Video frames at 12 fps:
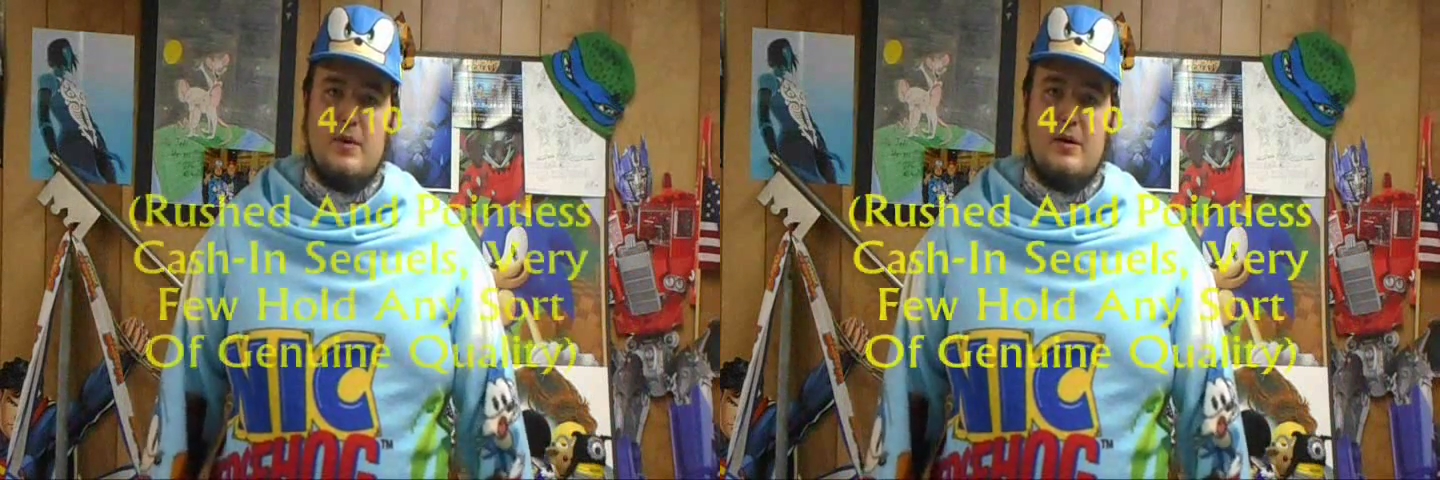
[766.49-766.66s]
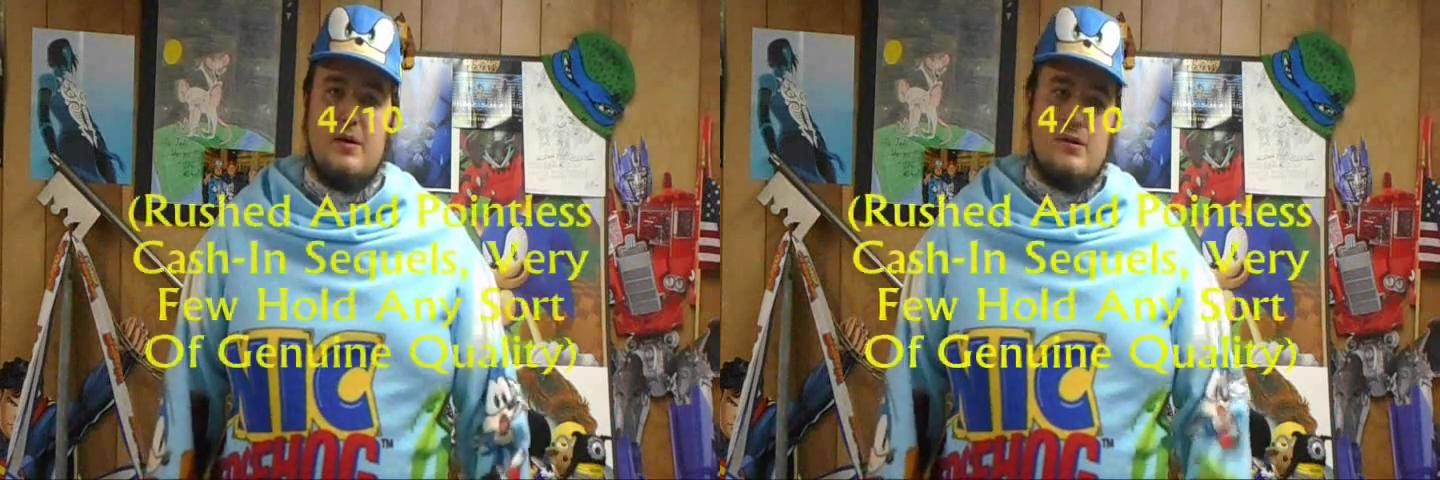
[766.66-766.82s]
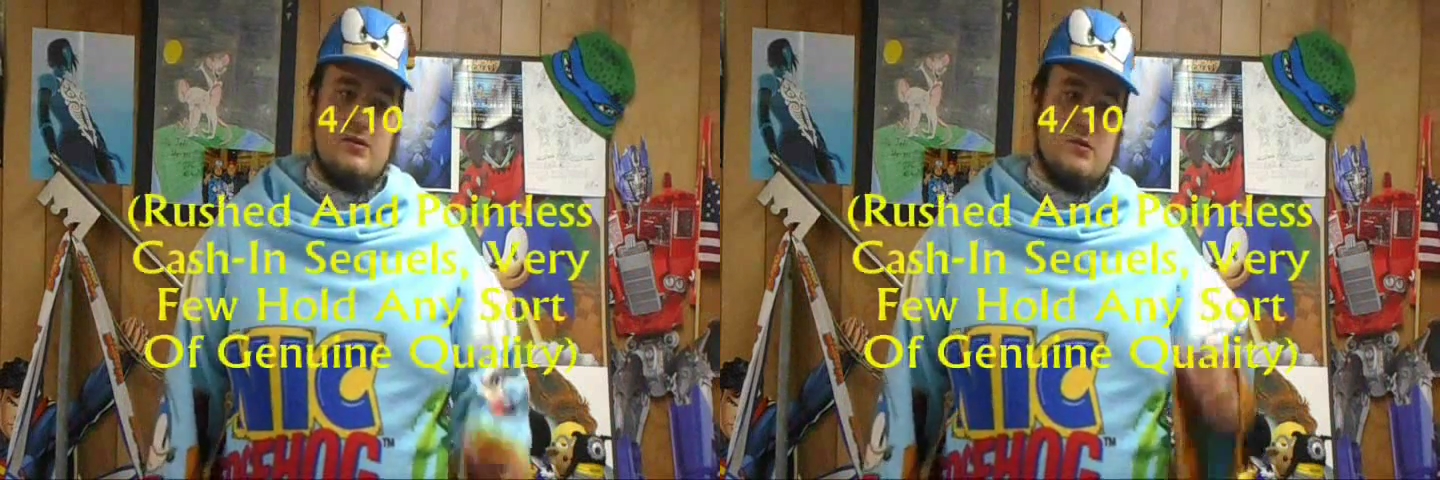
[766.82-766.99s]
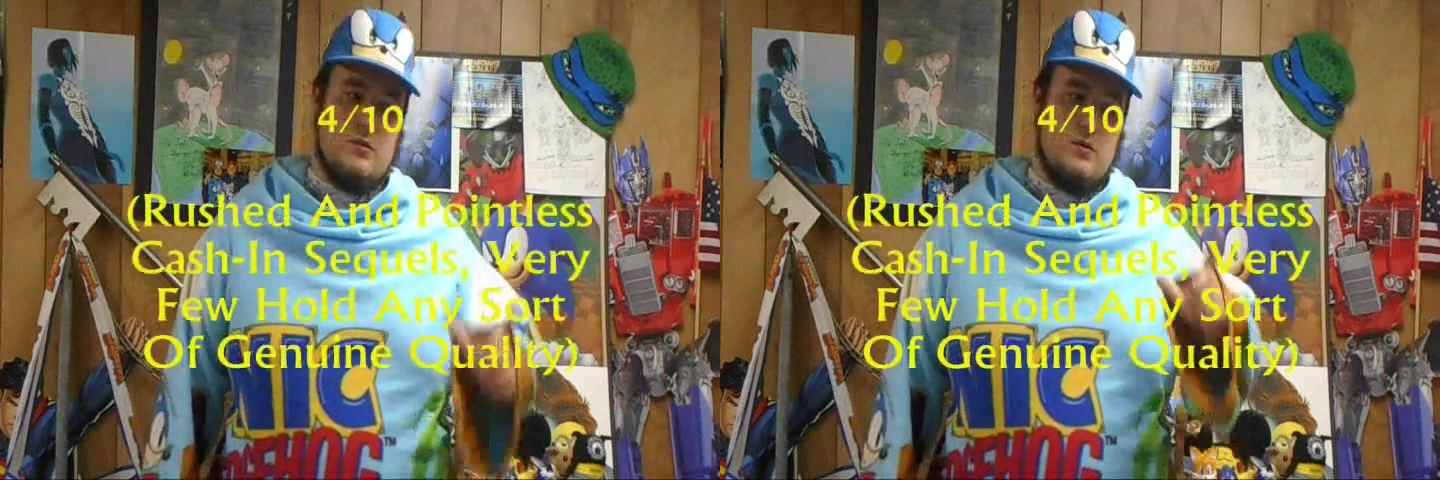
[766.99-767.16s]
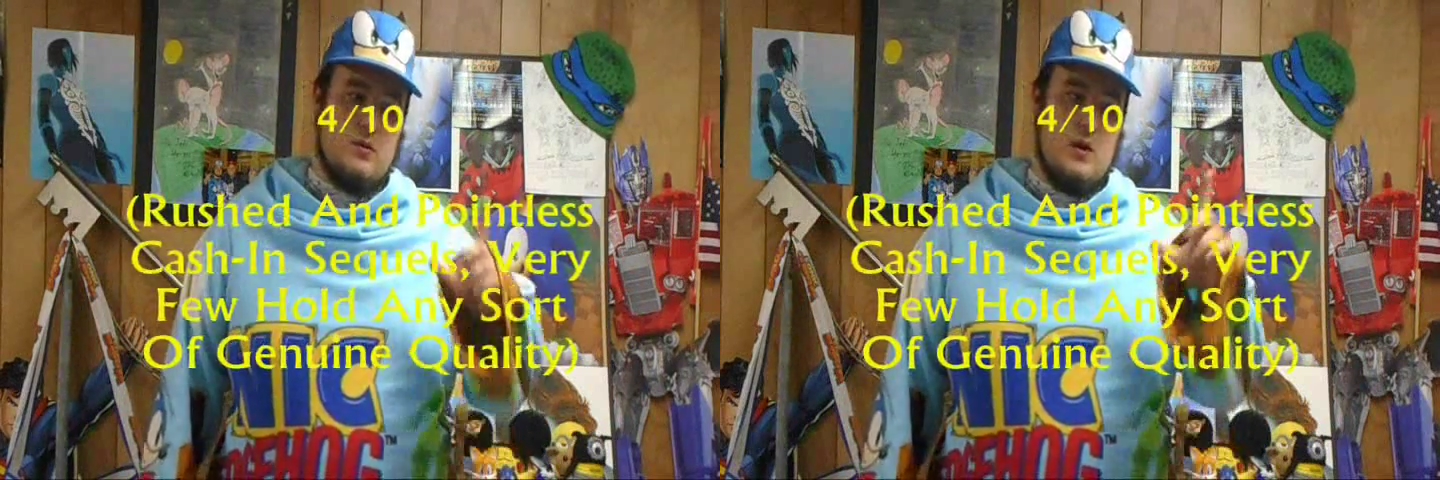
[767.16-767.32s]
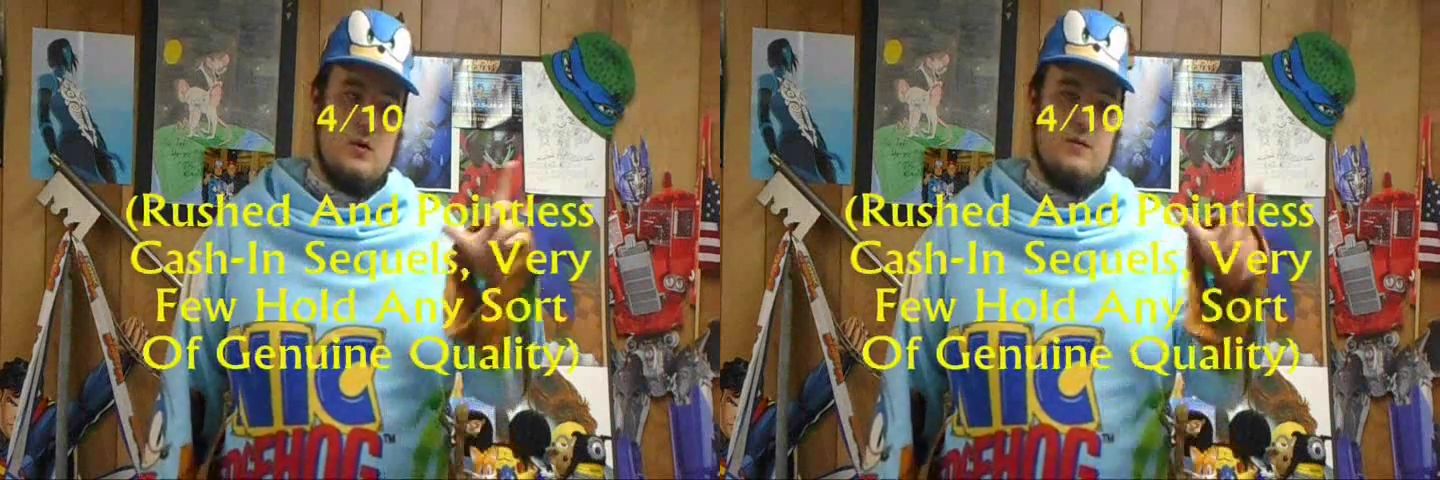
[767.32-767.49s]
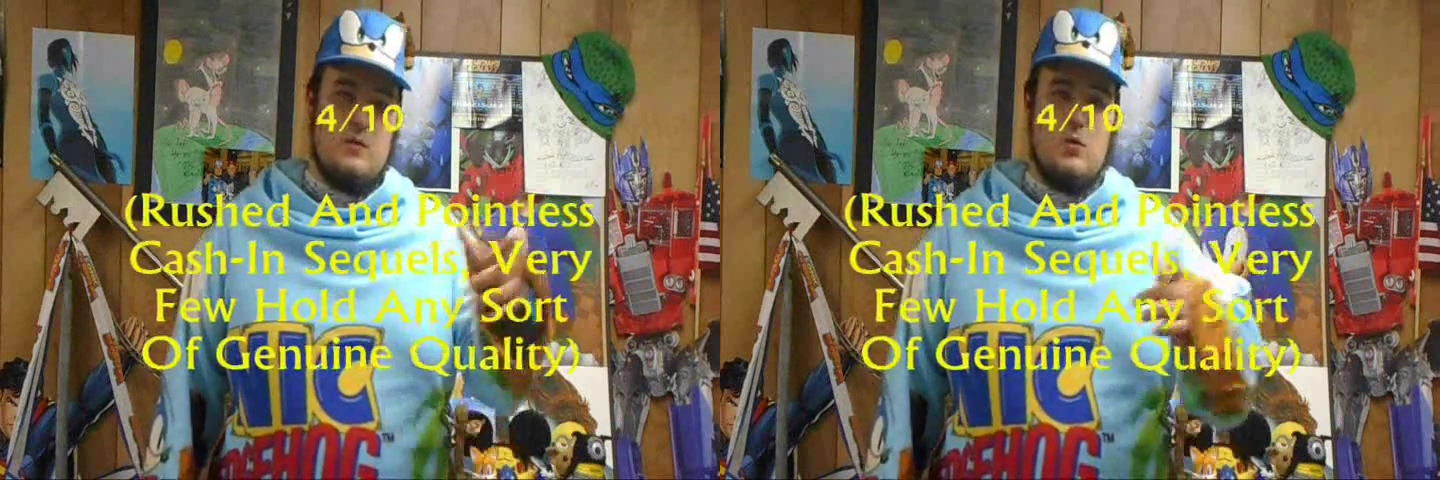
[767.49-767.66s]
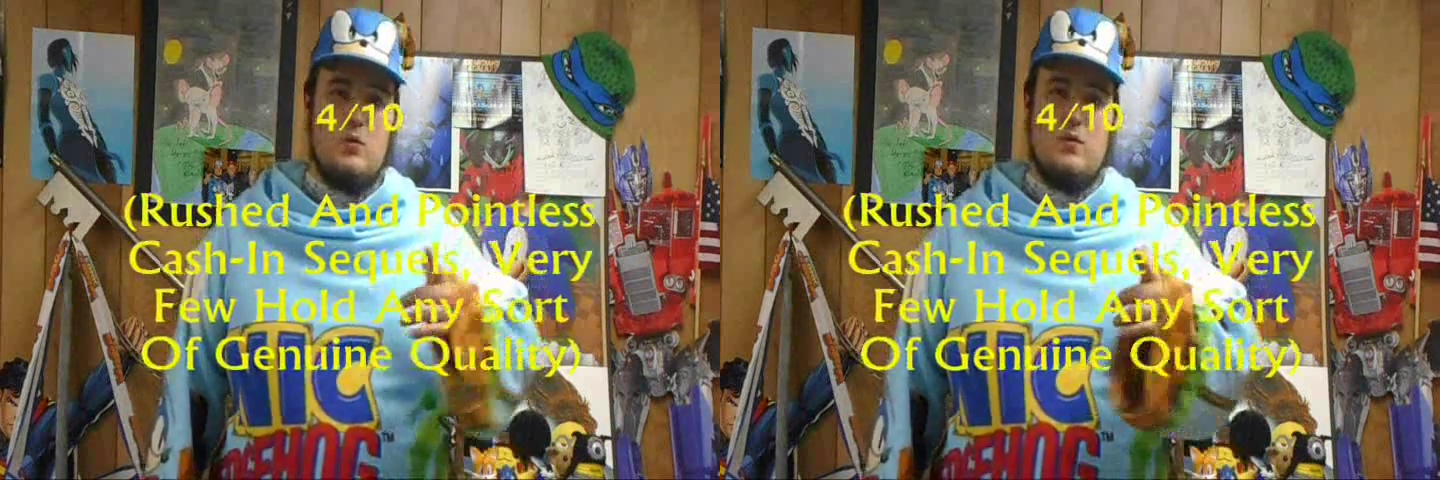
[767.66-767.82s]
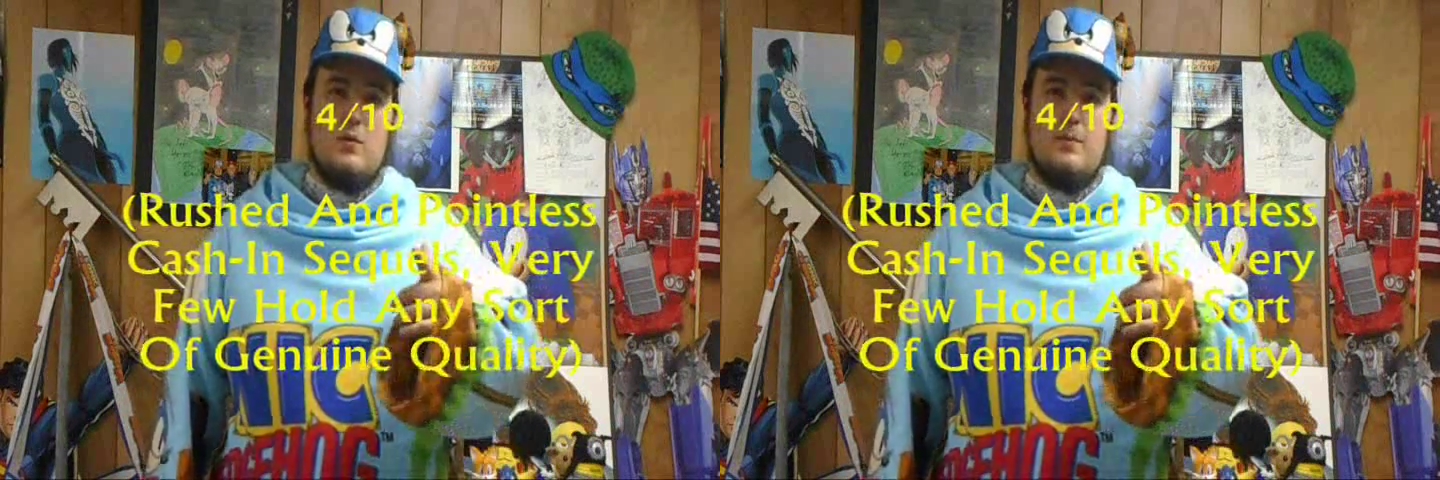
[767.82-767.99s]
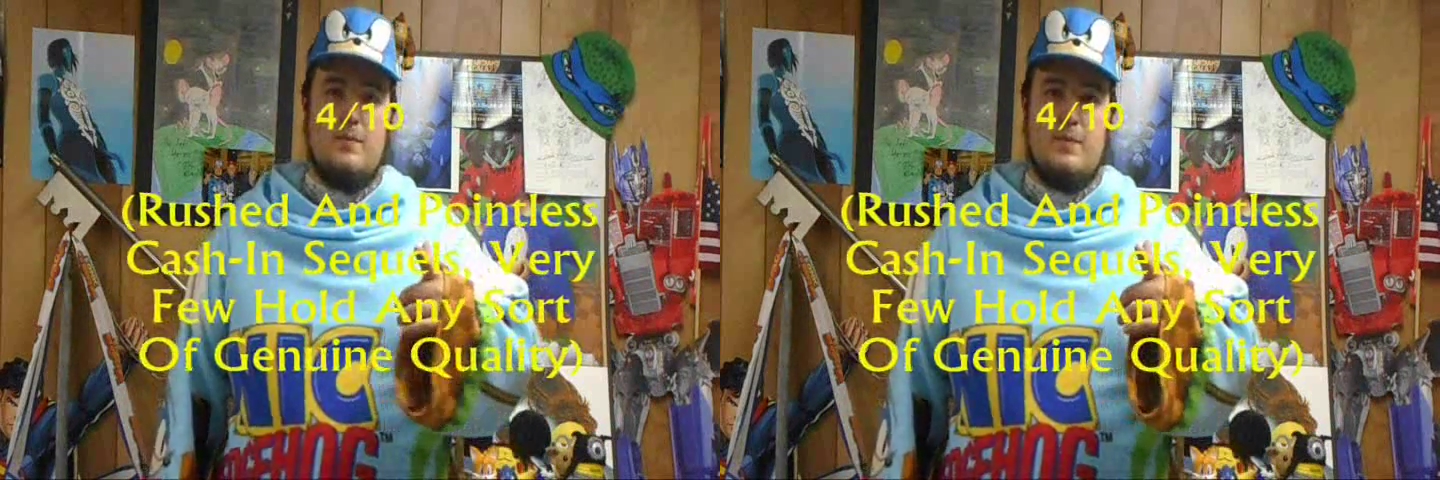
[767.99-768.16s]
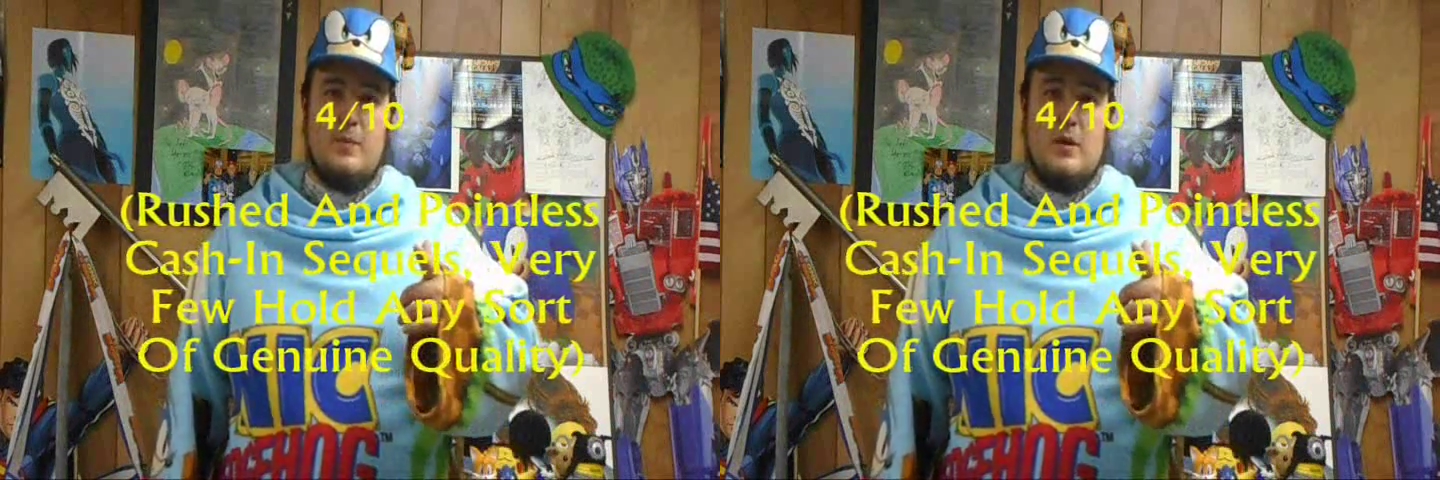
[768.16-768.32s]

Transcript: Because a few of them